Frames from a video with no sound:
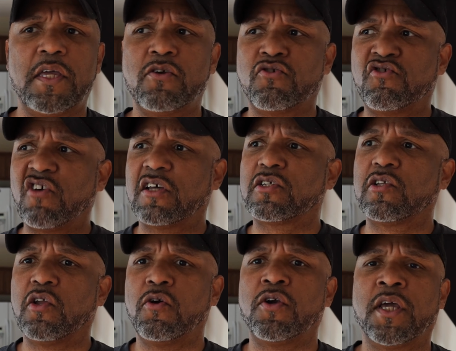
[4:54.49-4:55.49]
you're just
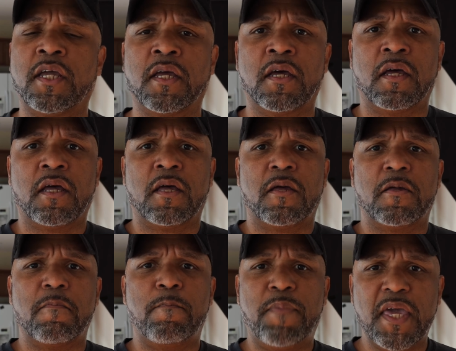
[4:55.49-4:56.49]
learning,
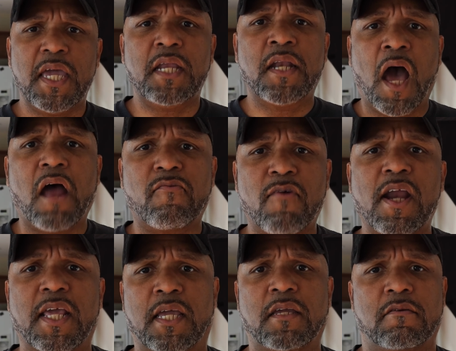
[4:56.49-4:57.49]
be not
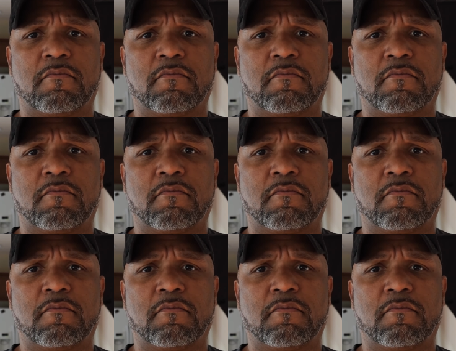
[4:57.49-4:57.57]
ready.